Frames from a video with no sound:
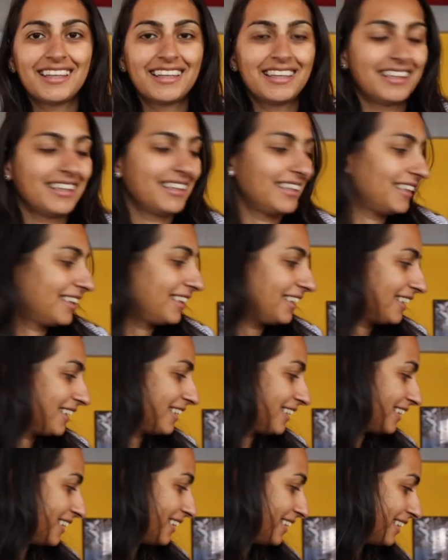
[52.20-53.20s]

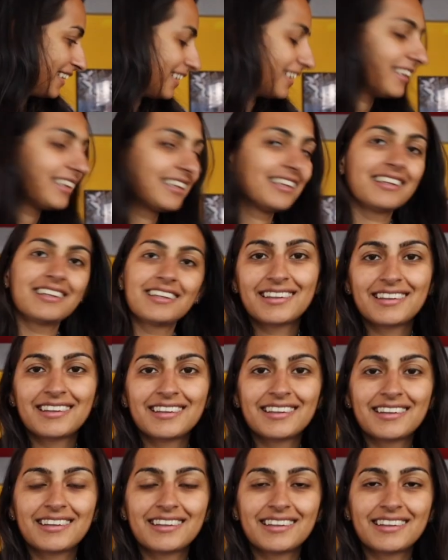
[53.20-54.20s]

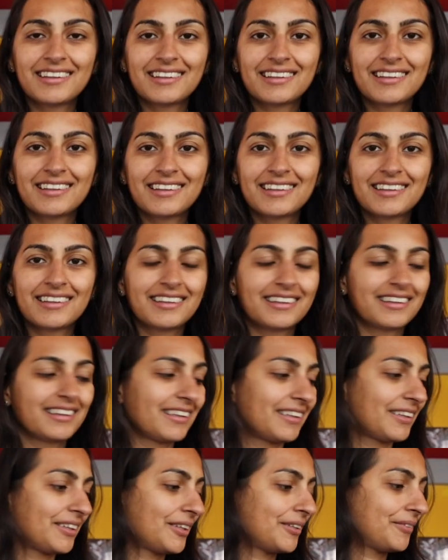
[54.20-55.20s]

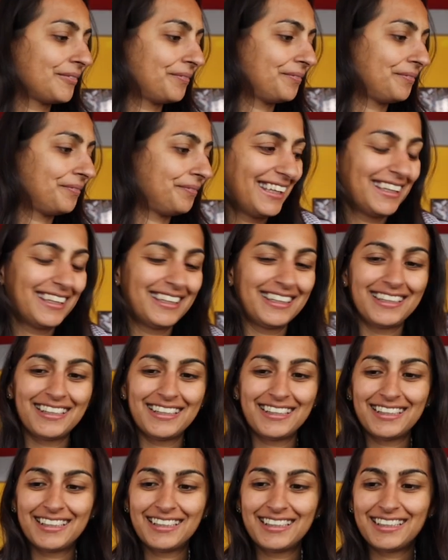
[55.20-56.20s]

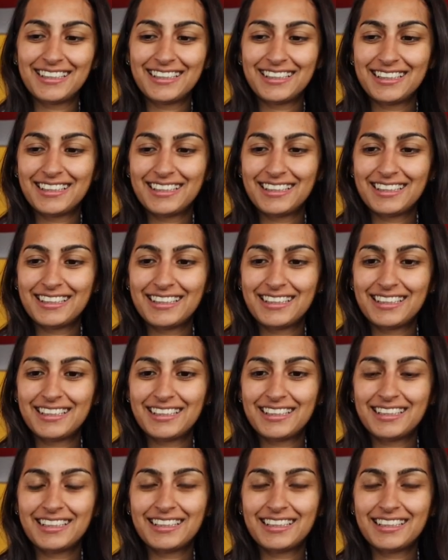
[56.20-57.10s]
This person isn't speaking.